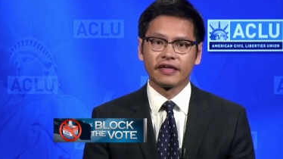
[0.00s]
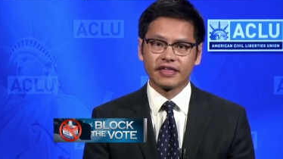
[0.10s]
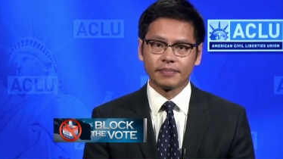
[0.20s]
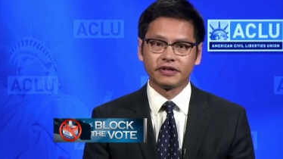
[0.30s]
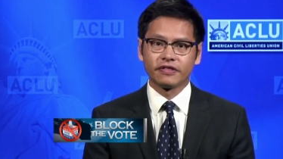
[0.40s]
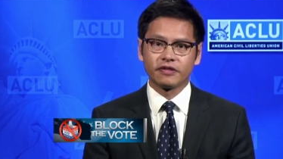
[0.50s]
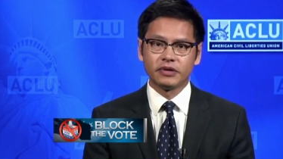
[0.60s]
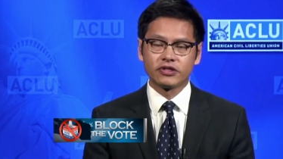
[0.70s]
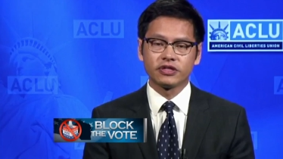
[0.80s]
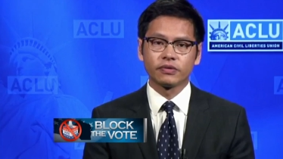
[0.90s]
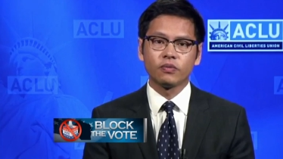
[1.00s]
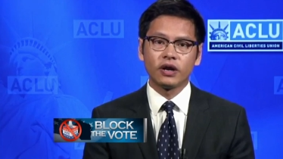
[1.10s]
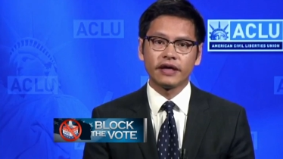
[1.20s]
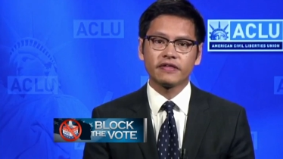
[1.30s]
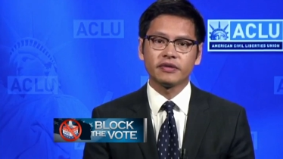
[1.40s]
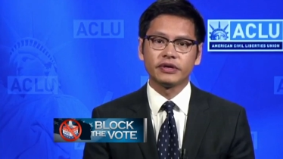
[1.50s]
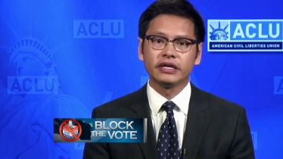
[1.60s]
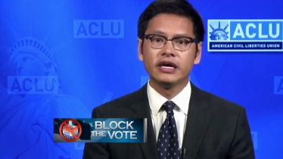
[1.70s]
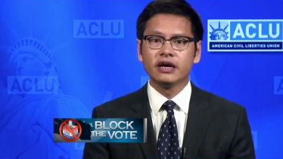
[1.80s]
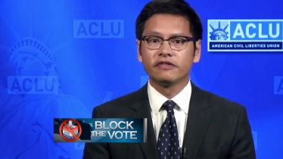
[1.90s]
acceptance speech. There was one
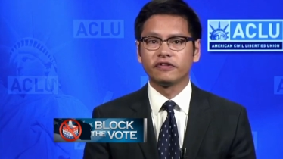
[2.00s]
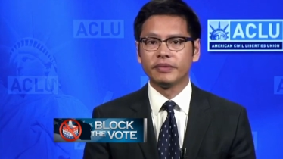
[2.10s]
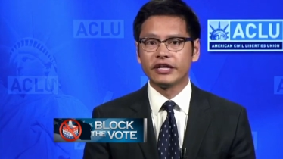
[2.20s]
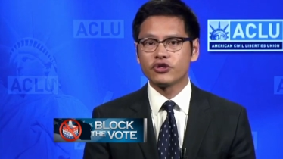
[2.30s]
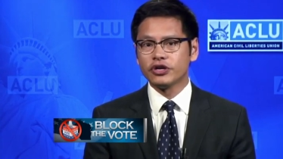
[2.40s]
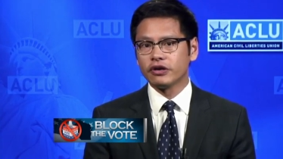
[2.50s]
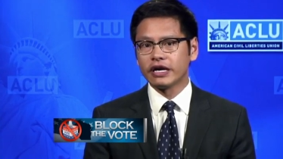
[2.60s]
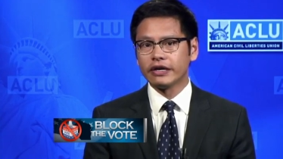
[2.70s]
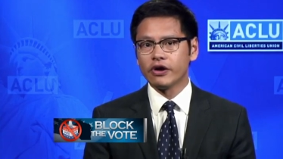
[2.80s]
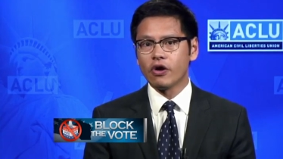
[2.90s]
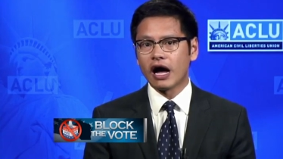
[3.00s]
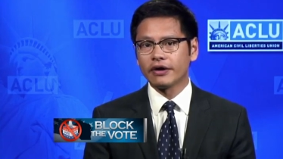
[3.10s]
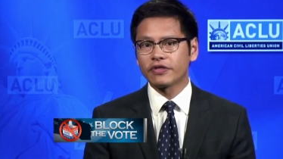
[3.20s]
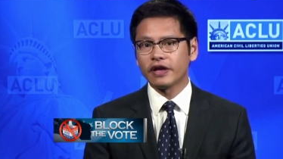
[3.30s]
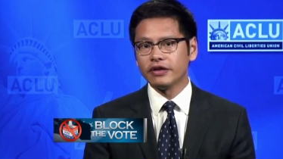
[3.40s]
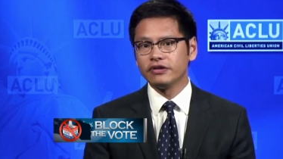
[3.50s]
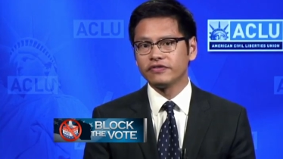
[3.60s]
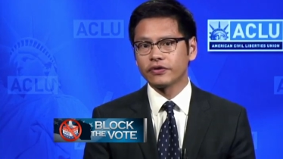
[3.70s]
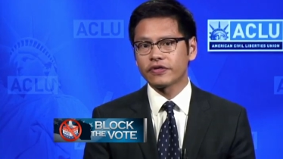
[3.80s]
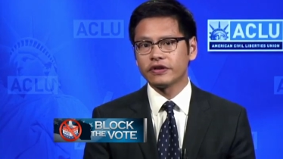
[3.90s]
estimate from an engineer at Ohio State
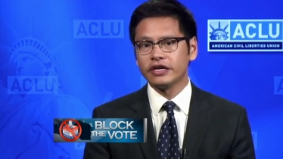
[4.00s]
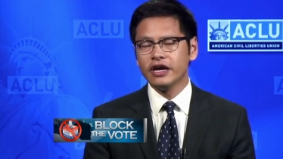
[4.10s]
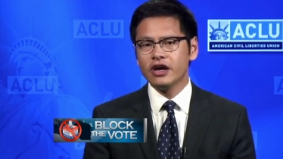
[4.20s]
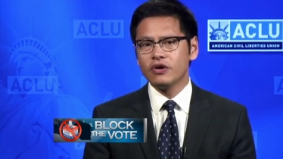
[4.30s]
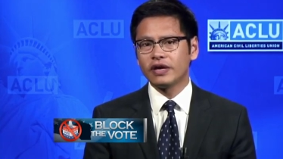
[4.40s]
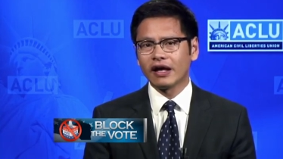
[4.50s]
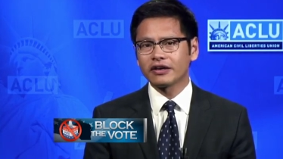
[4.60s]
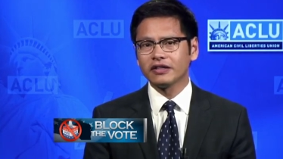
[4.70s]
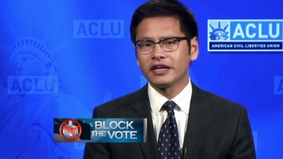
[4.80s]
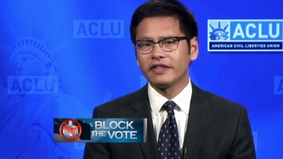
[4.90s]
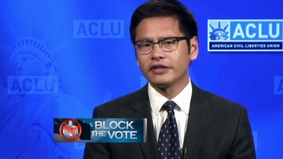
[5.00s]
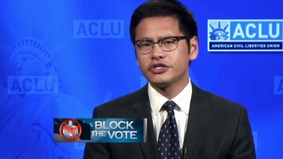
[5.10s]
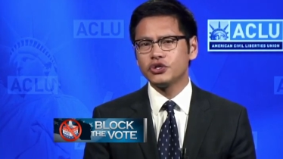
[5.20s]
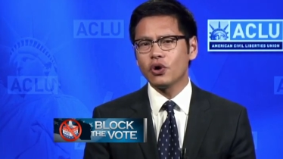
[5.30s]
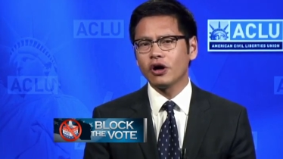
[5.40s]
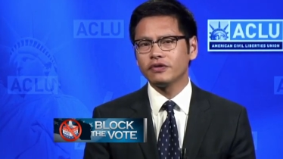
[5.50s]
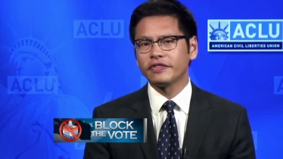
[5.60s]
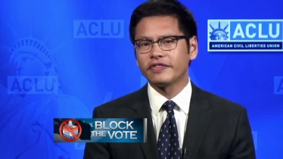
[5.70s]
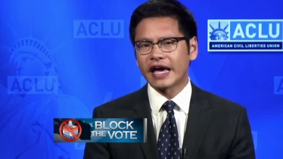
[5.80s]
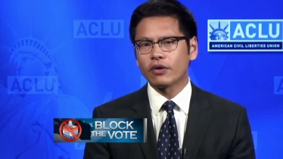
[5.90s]
University who calculated that
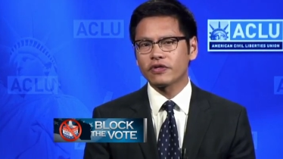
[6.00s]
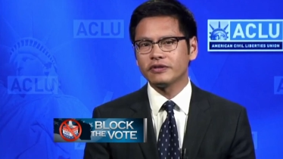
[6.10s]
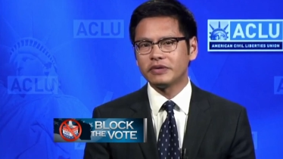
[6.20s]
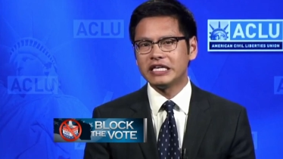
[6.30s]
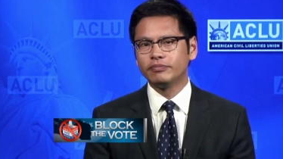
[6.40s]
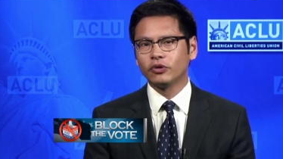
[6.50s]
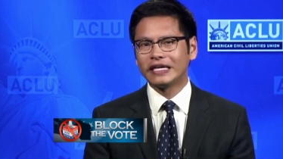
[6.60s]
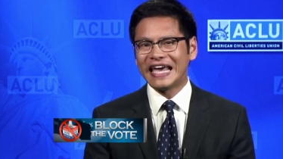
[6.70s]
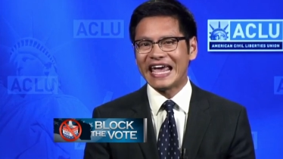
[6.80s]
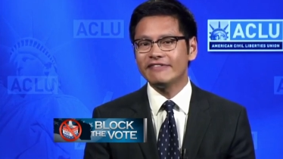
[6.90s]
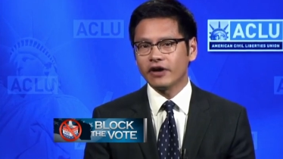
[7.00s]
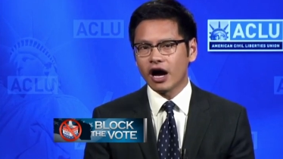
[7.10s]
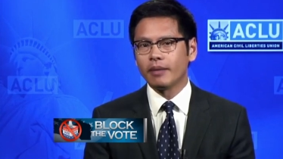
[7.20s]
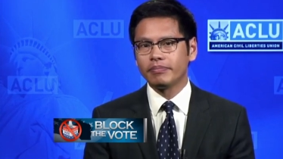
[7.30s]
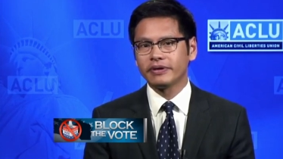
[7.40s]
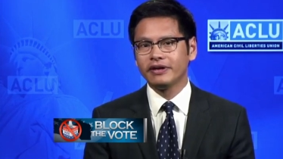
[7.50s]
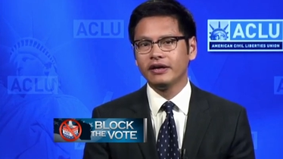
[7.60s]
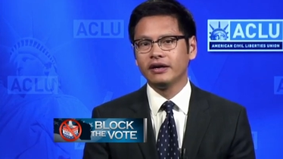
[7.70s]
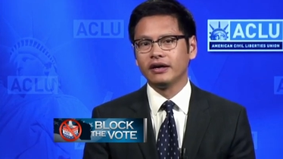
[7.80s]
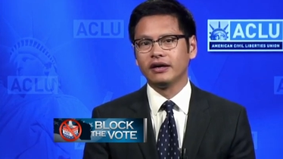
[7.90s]
200,000 people gave up
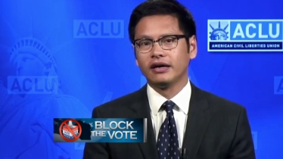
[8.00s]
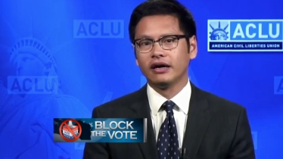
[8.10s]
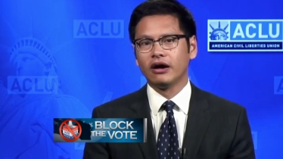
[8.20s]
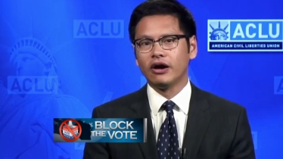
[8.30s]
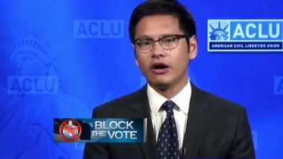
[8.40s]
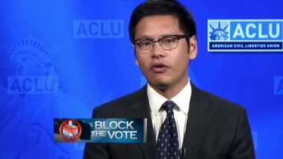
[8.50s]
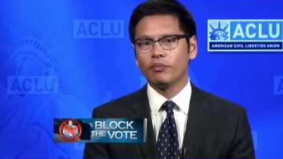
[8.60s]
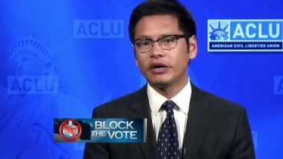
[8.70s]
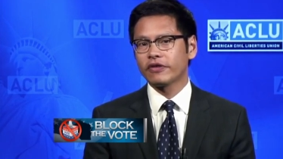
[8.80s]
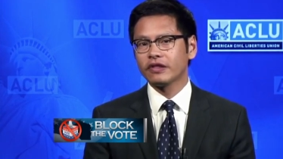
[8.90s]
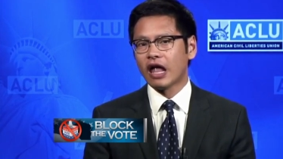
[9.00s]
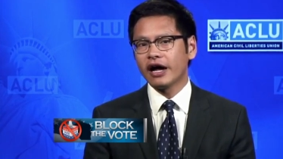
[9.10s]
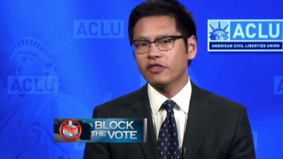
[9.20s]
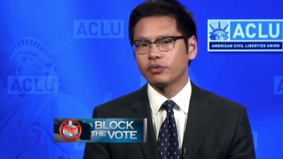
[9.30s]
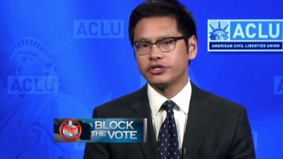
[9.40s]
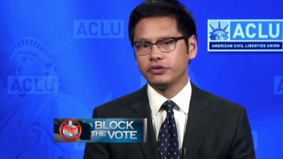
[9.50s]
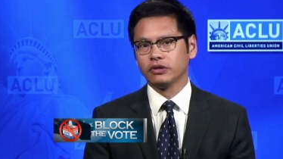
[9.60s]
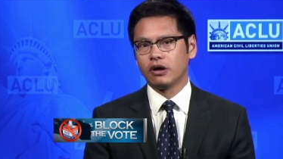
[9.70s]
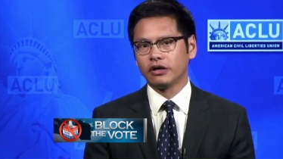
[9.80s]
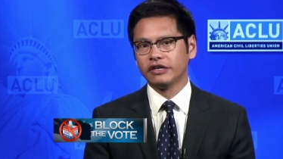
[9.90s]
uh, uh, because the lines were
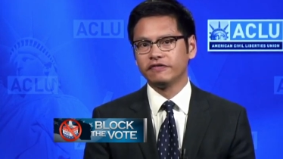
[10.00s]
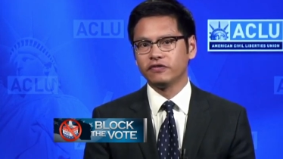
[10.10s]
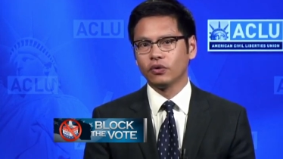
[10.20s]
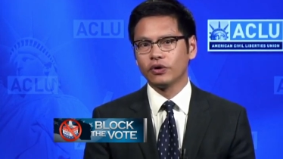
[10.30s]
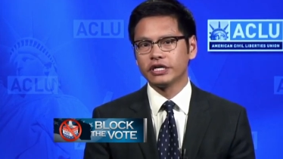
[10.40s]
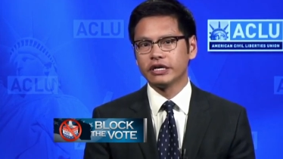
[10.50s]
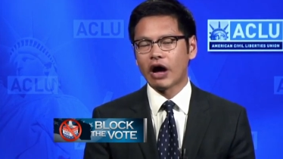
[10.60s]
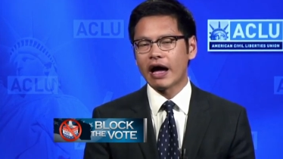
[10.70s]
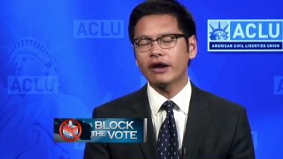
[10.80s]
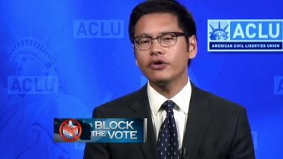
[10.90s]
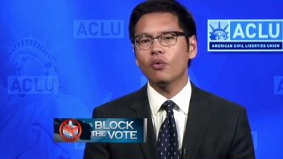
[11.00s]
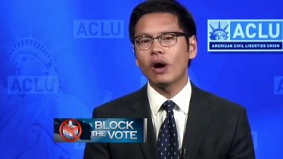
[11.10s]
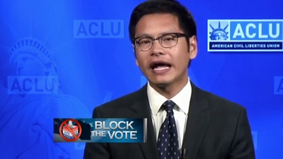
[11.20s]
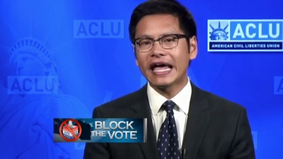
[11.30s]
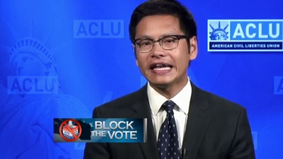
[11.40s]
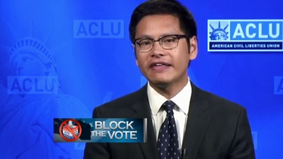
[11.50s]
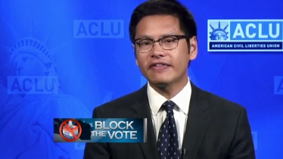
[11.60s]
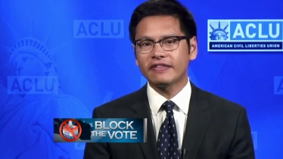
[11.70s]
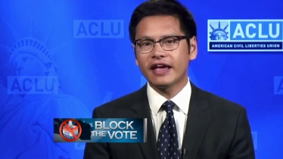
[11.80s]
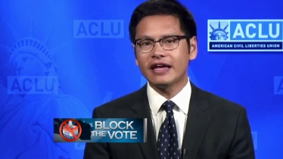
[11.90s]
too long in Florida. I don't know why
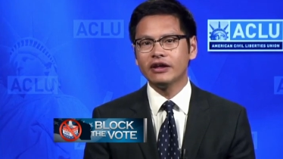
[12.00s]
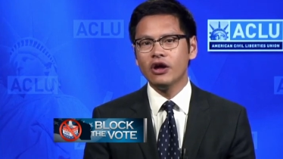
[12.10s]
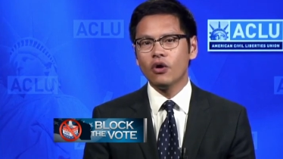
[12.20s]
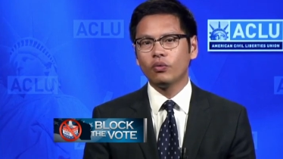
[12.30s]
any state